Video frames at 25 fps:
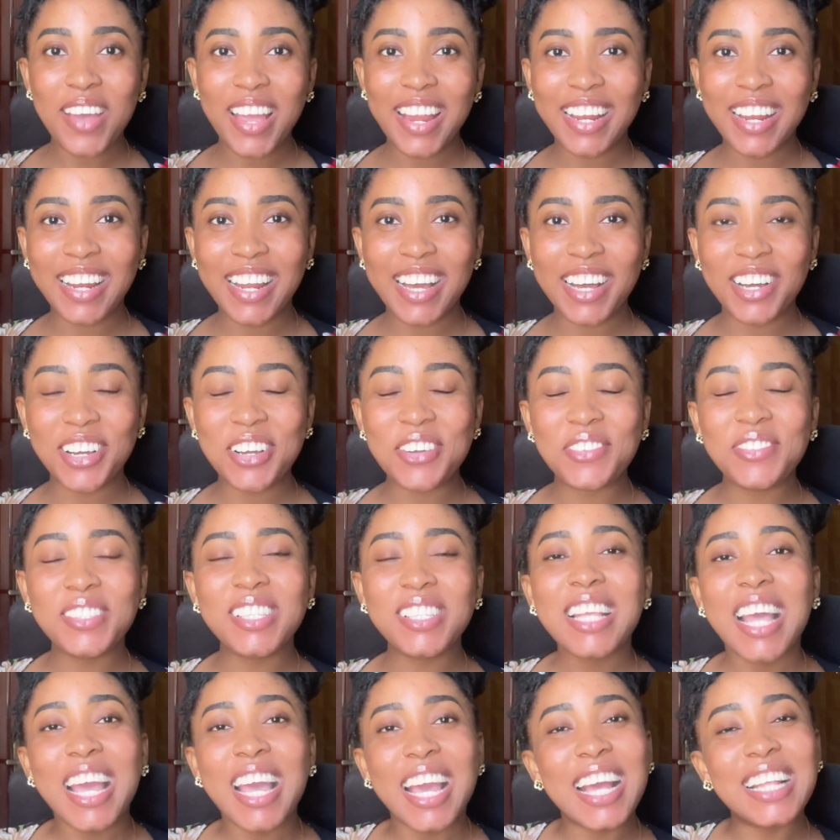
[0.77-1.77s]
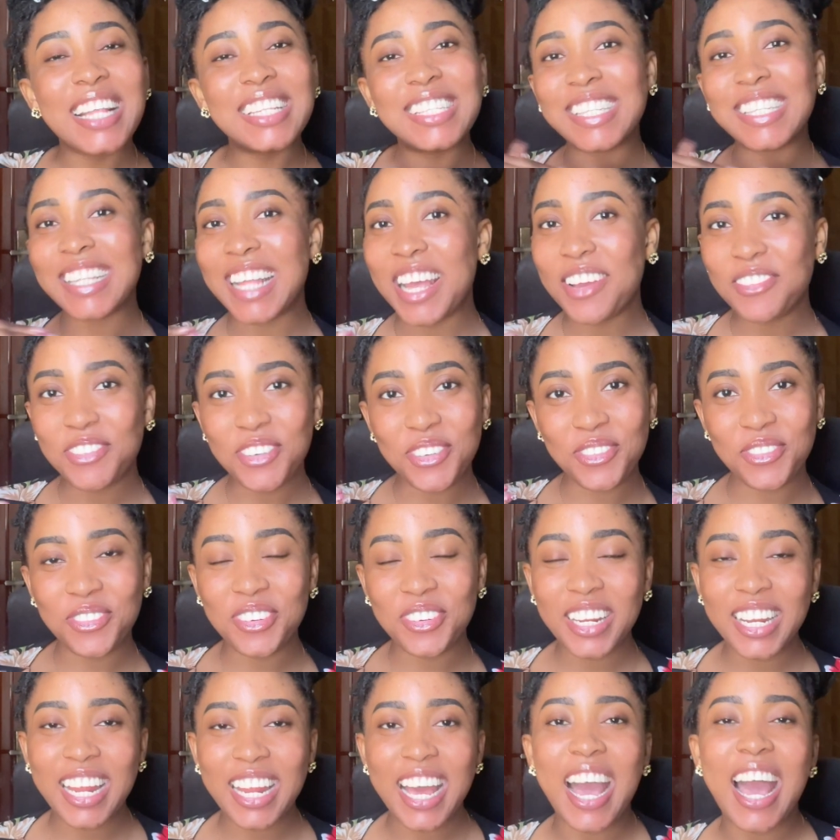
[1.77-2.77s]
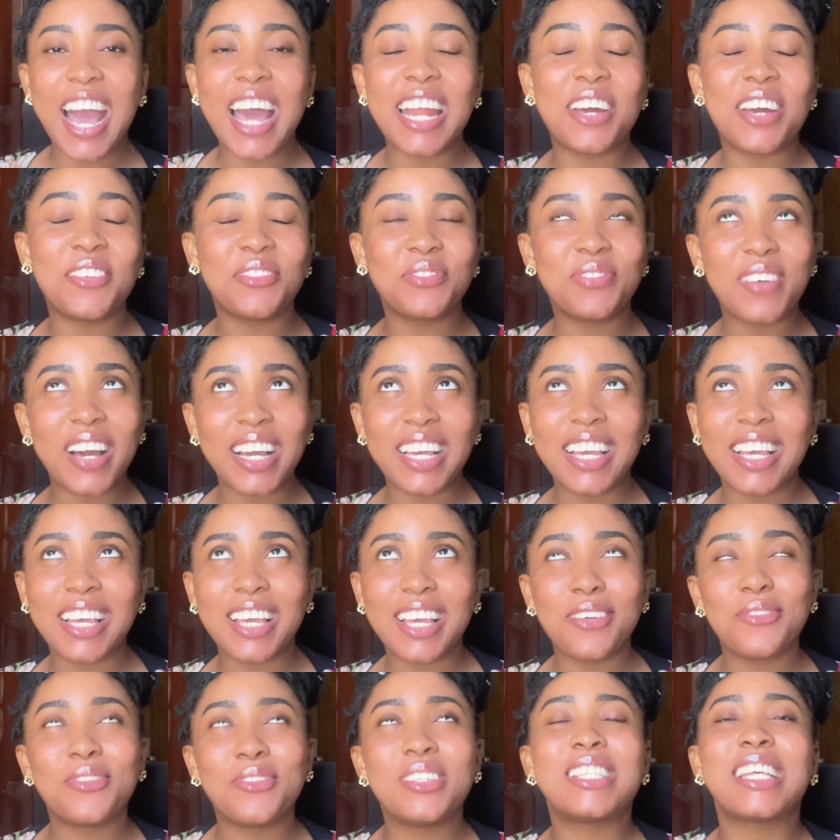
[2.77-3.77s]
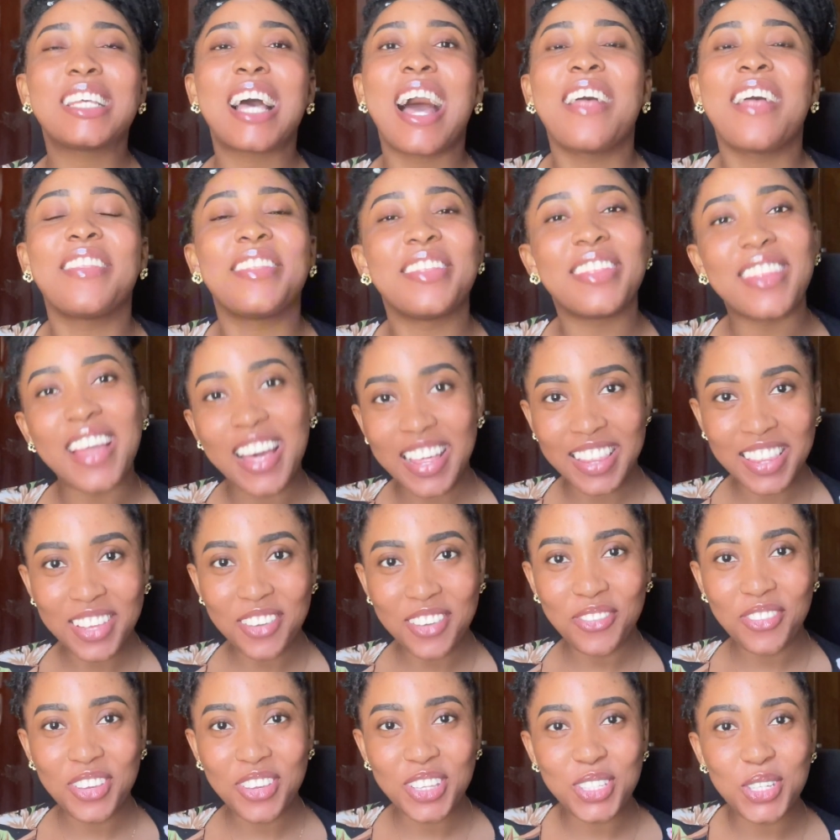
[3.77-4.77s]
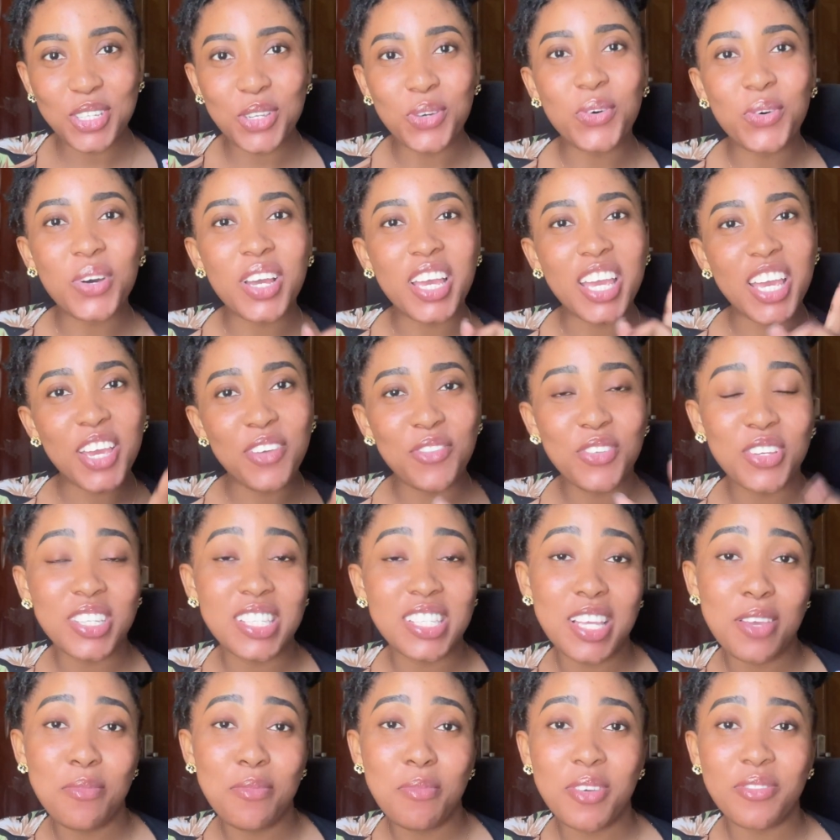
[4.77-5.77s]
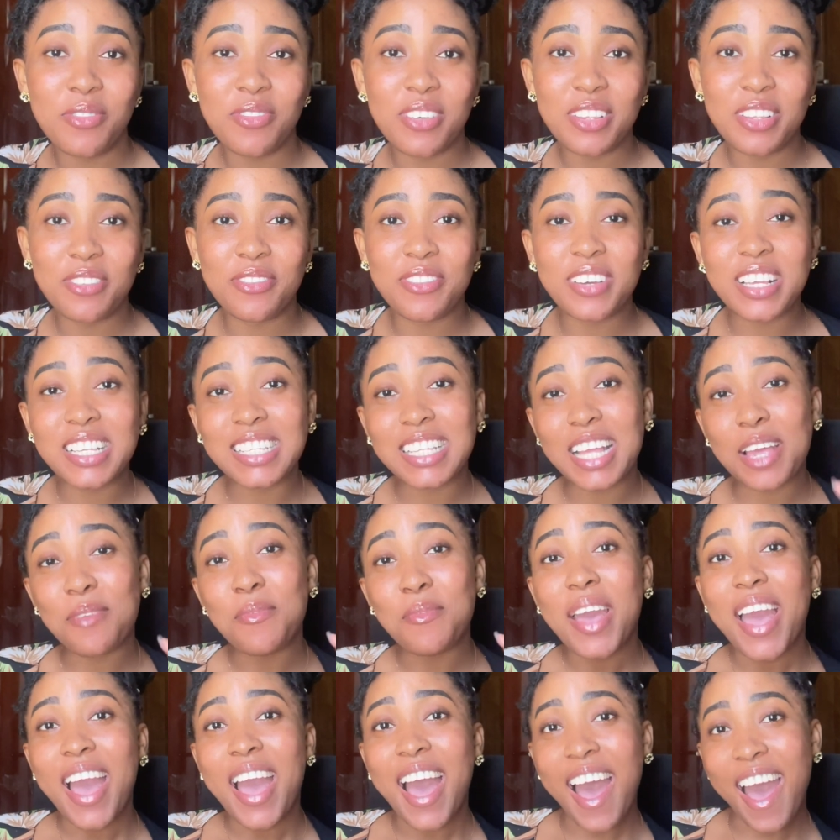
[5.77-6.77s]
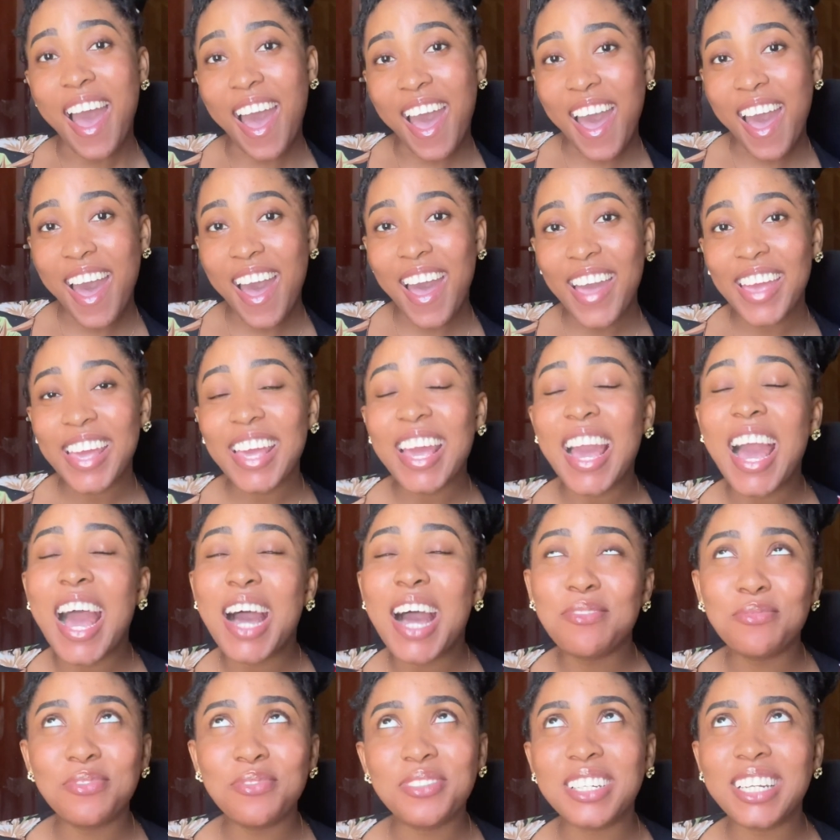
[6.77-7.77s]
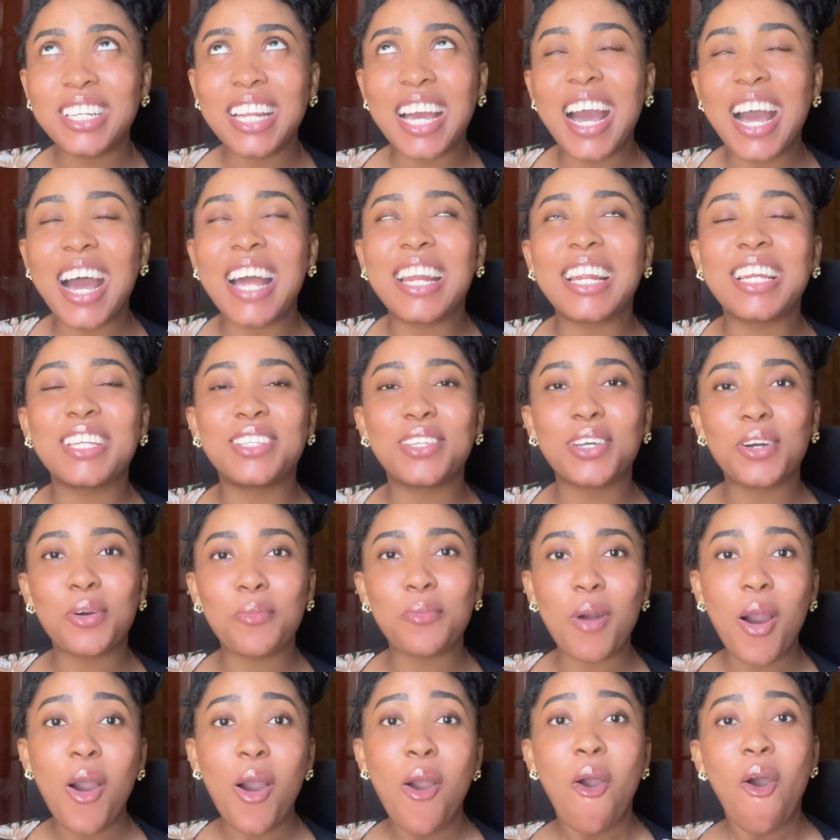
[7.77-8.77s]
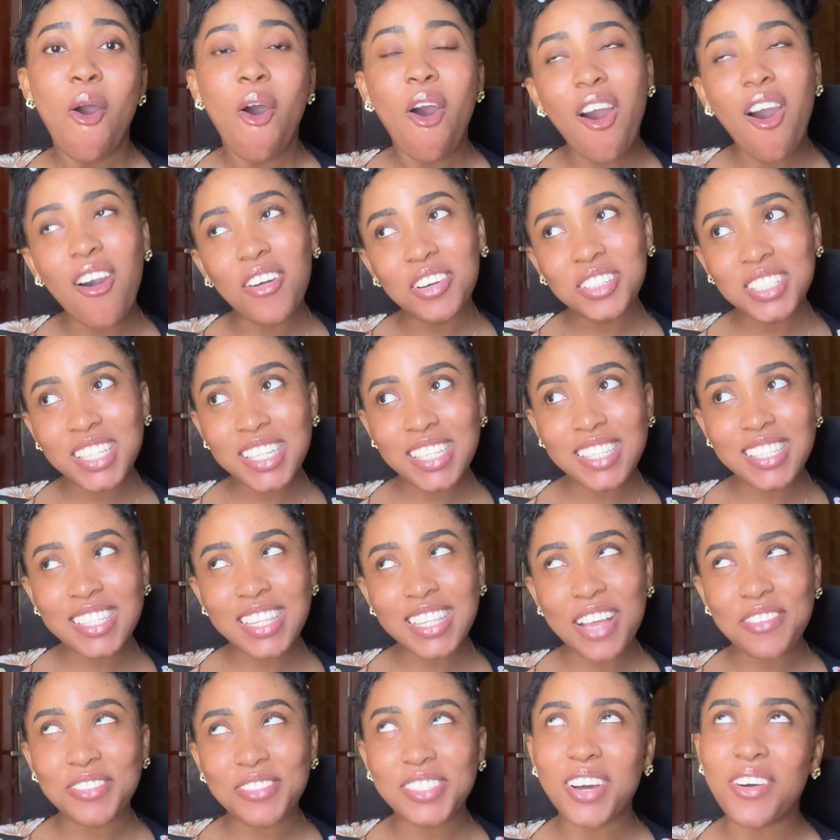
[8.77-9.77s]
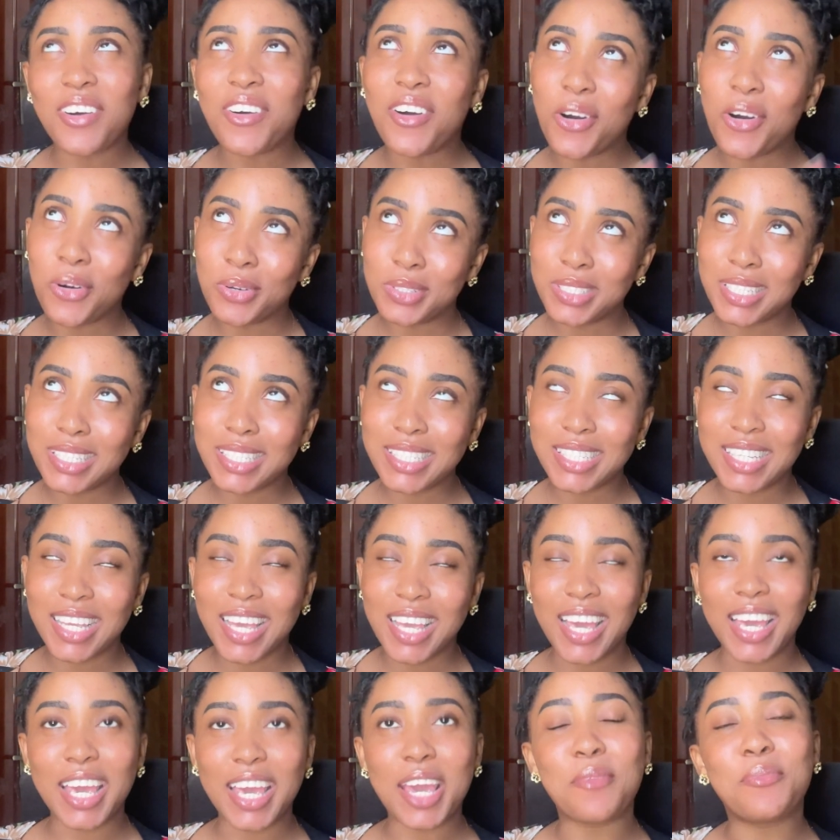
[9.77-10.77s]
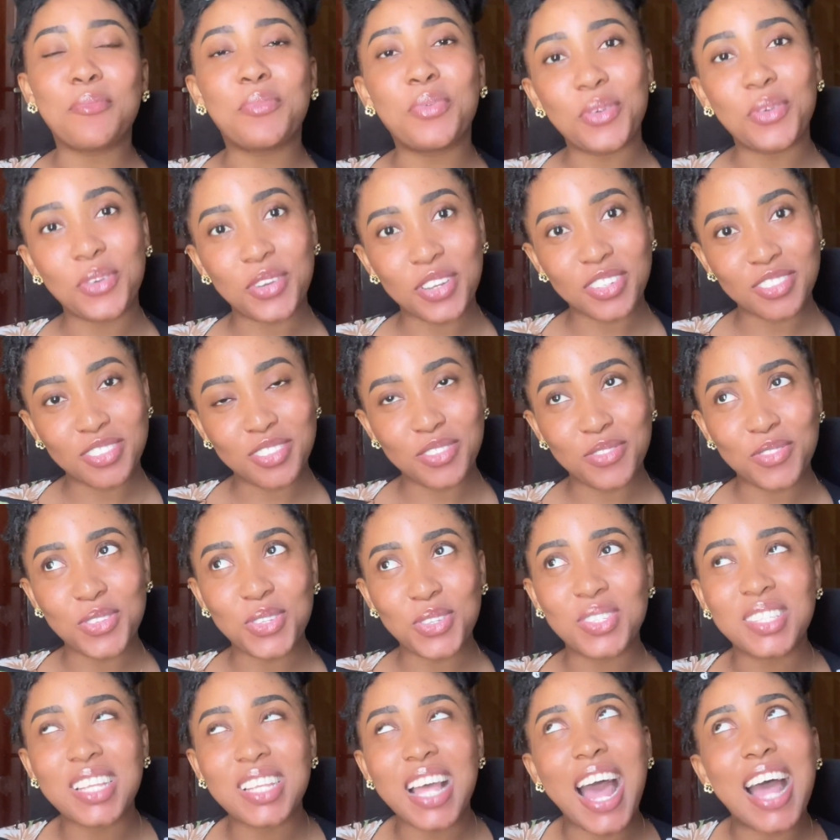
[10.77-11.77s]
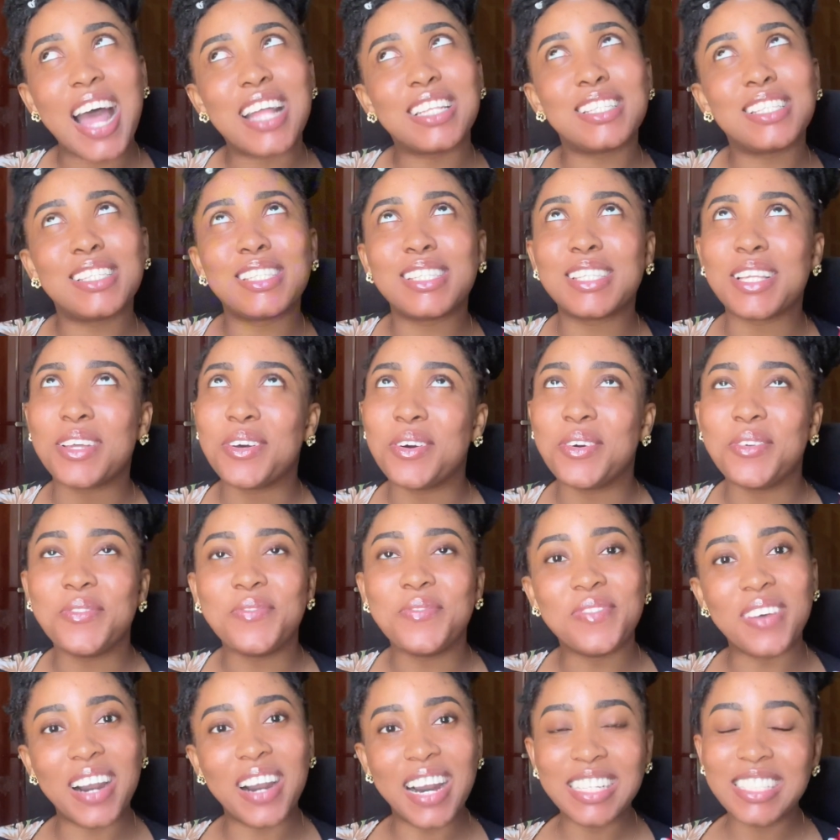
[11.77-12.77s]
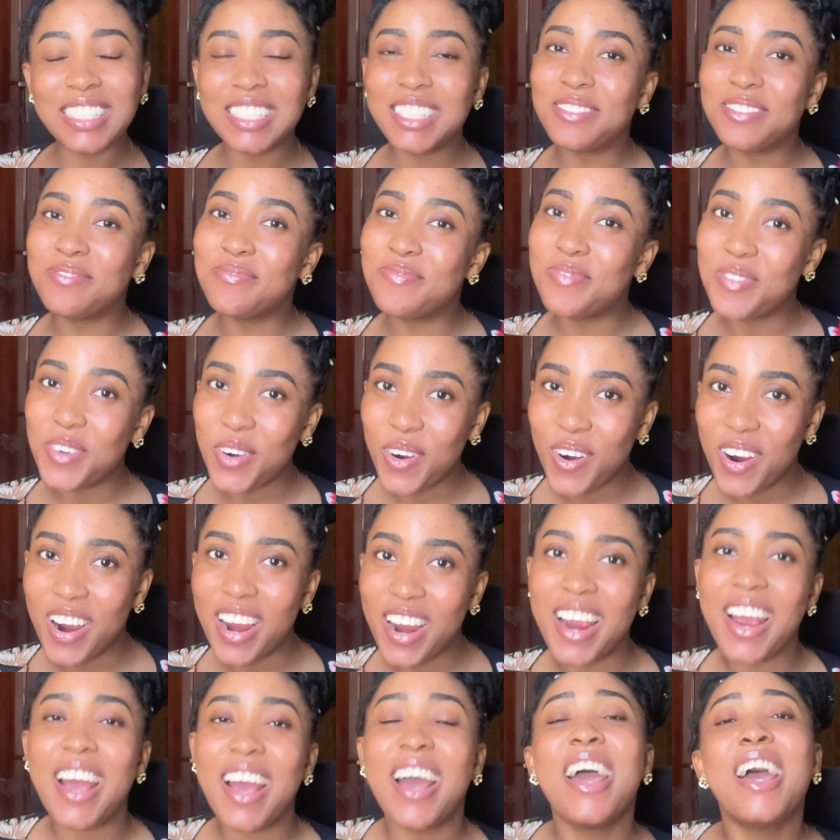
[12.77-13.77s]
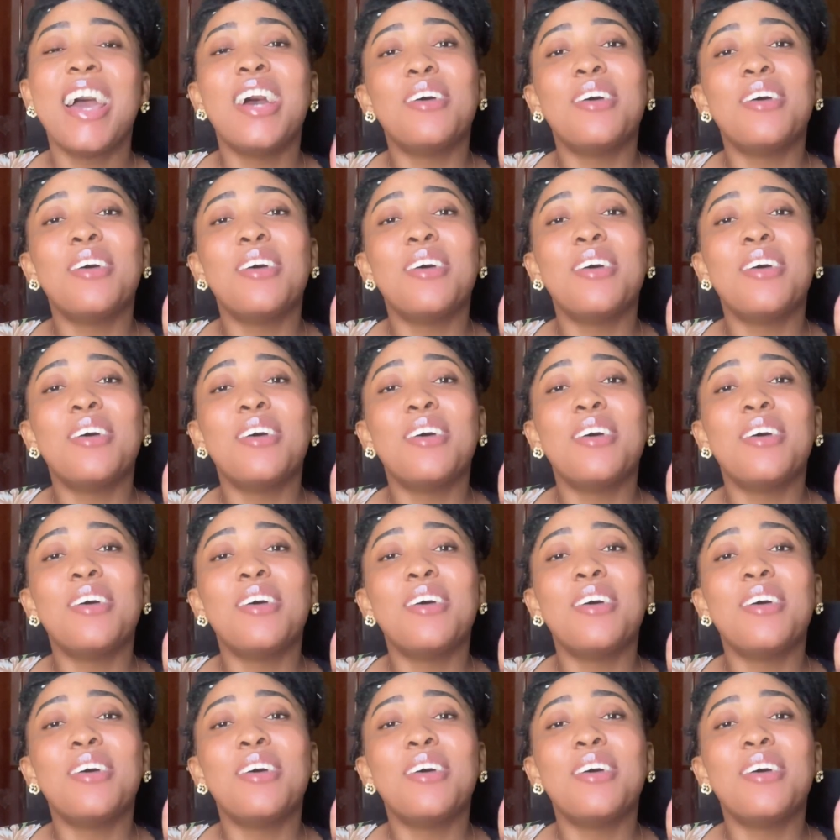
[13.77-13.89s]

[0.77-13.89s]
my loves, it's Life of Frida and I'm back again with another video. If you're seeing me for the first time, hi, I'm Frida and I talk about all things lifestyle, all things skincare, product reviews and so much more.